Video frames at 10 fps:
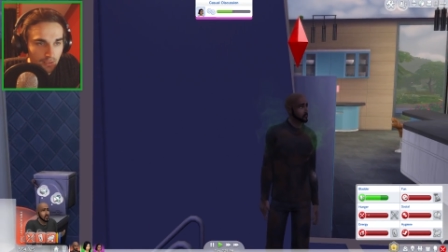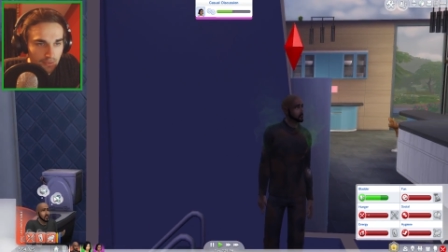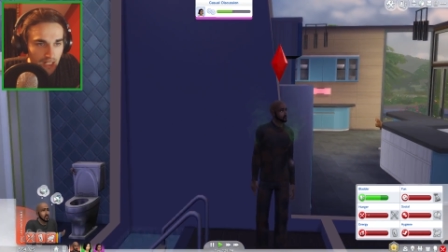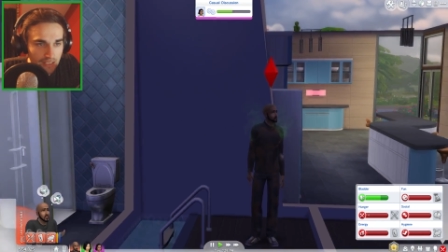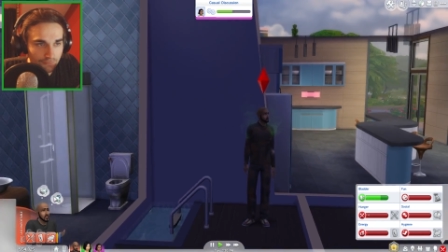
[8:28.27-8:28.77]

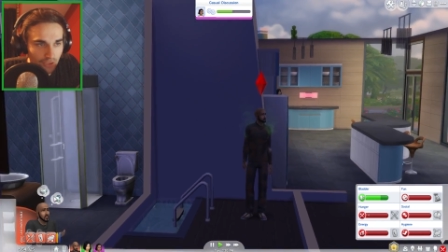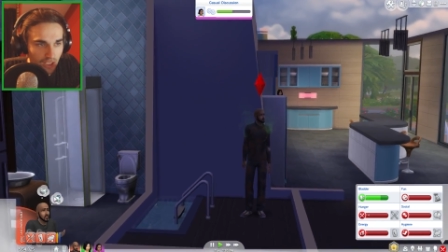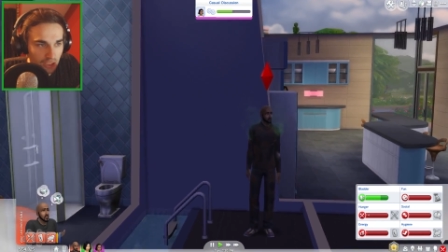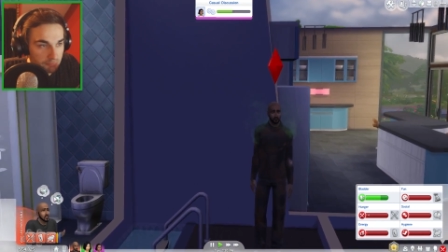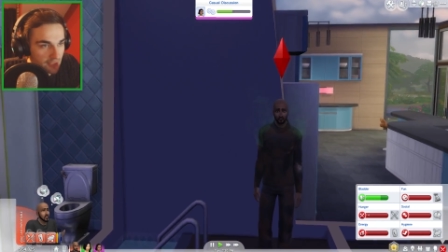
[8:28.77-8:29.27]
Kind of
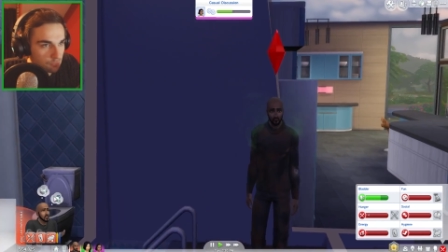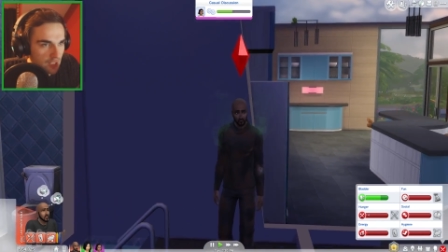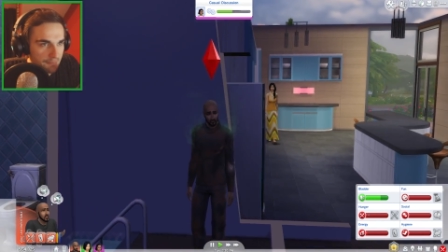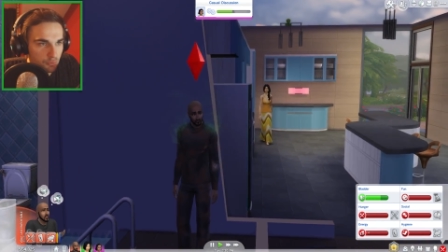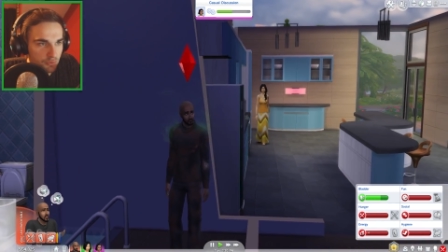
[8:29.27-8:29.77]
dark, but that's what
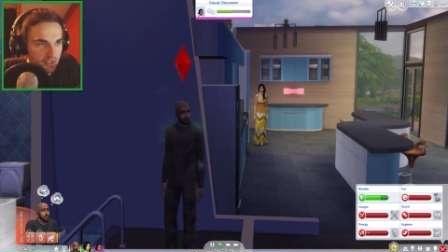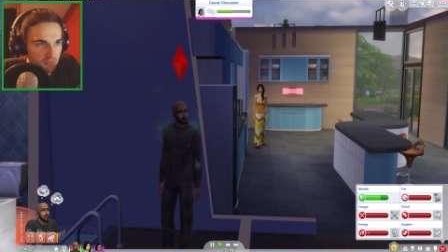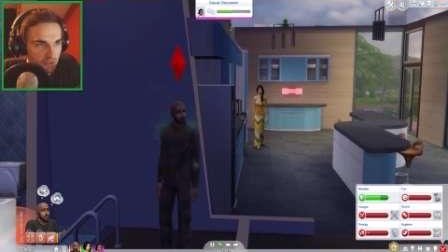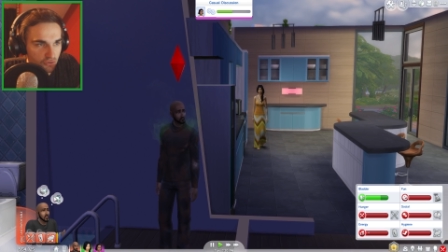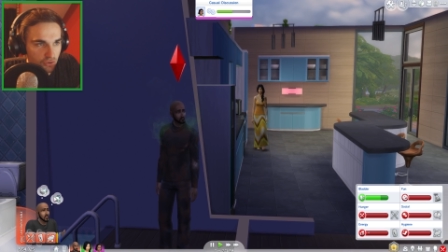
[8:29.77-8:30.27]
happens when you give
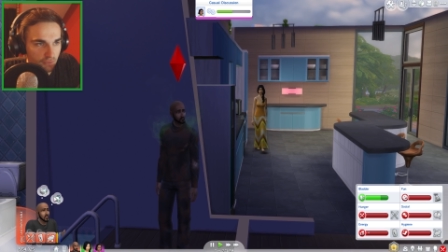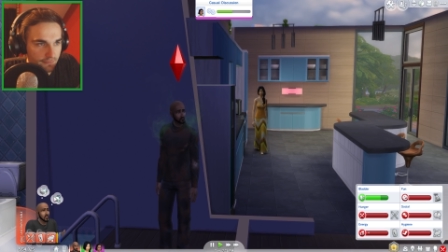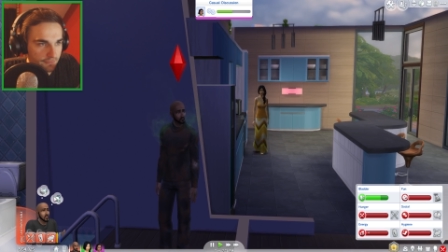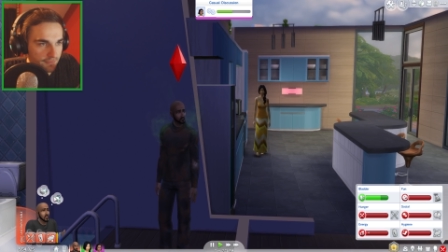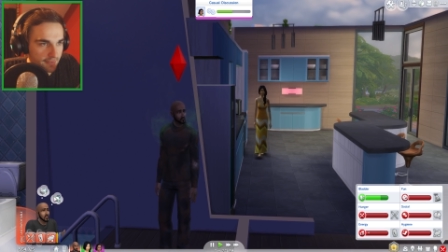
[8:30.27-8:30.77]
me control of
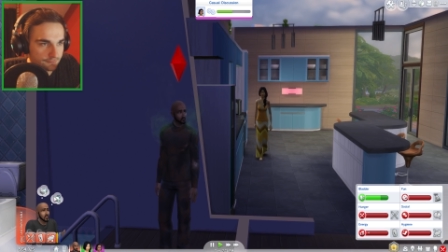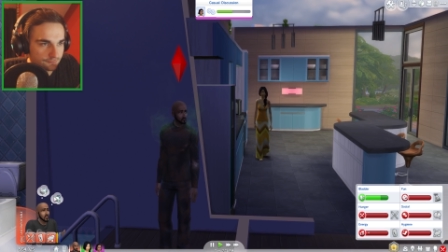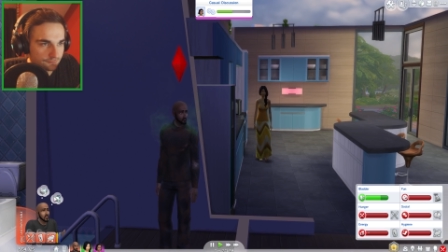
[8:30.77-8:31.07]
everything.